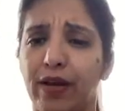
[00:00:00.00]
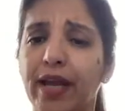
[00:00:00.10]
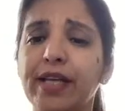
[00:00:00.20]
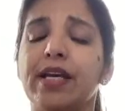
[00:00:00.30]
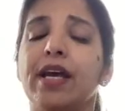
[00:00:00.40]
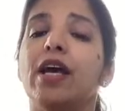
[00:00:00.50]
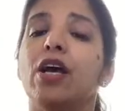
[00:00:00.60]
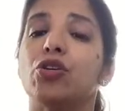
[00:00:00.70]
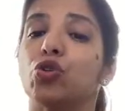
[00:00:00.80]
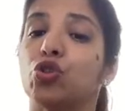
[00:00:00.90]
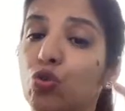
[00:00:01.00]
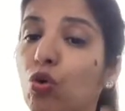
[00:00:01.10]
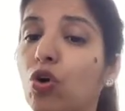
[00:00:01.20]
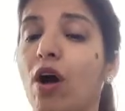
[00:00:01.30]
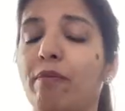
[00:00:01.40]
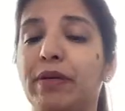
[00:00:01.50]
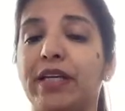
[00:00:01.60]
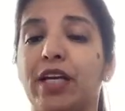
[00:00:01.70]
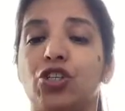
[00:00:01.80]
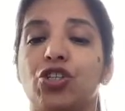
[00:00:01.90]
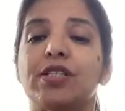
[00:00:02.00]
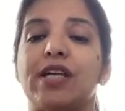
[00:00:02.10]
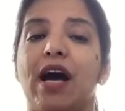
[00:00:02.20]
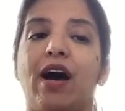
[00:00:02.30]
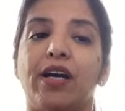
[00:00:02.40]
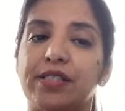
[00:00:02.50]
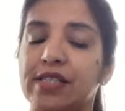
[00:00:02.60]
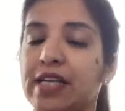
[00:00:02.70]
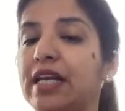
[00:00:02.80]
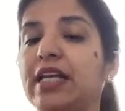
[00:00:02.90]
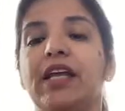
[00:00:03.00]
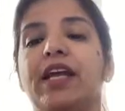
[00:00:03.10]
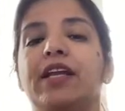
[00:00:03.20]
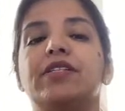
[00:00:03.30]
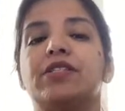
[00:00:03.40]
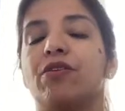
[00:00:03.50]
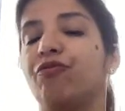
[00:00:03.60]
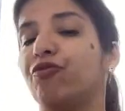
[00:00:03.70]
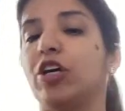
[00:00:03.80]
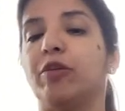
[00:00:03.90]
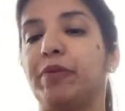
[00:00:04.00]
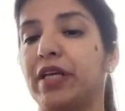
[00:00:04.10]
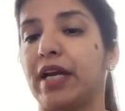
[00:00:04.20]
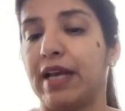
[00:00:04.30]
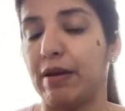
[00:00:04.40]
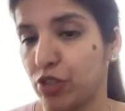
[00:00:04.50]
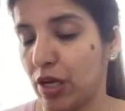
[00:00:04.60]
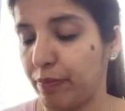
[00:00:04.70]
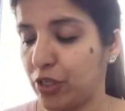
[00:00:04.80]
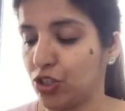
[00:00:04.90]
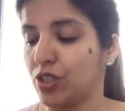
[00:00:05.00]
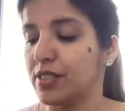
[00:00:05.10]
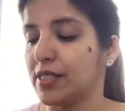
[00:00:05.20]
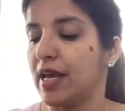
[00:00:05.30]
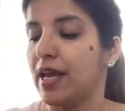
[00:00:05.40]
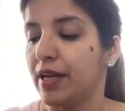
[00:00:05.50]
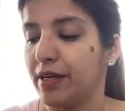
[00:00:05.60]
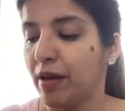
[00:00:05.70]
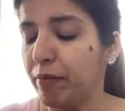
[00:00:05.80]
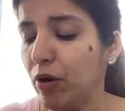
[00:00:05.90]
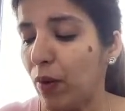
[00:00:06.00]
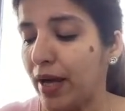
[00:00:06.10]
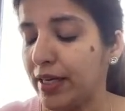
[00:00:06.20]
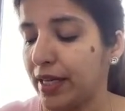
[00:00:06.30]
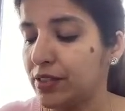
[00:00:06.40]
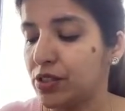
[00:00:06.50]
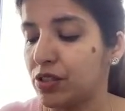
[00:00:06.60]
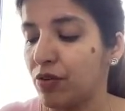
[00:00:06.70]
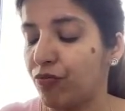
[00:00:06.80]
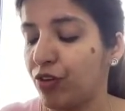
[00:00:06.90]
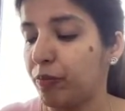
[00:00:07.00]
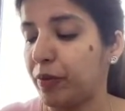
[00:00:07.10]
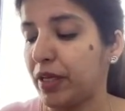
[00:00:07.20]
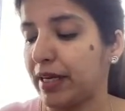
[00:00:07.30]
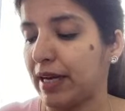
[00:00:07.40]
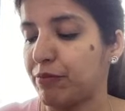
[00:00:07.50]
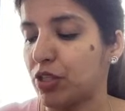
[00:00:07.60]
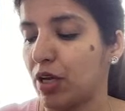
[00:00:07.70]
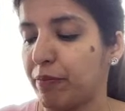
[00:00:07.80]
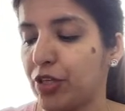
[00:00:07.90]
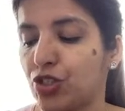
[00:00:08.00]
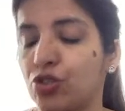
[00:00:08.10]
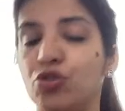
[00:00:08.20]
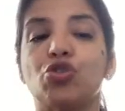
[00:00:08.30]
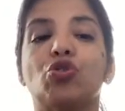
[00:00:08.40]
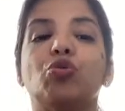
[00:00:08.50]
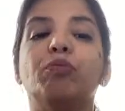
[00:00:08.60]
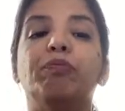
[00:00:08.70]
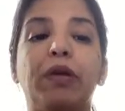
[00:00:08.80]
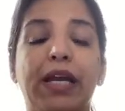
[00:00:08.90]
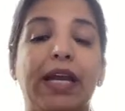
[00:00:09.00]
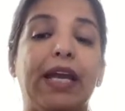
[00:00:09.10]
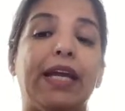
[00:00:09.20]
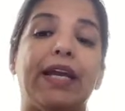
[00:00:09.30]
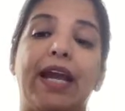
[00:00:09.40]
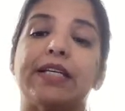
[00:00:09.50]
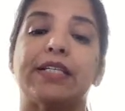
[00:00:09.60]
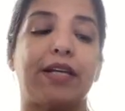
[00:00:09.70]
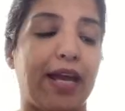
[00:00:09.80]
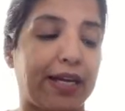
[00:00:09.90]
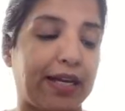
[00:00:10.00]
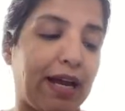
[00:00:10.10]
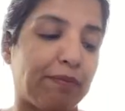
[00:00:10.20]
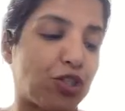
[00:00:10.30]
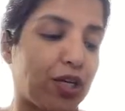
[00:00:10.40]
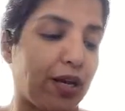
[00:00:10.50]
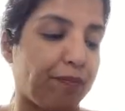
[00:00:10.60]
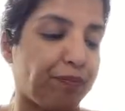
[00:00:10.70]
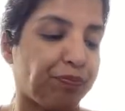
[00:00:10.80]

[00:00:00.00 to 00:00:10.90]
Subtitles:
right? So, two complications are seen in severe preeclampsia patients. Number one, in severe preeclampsia patients, you may get eclampsia,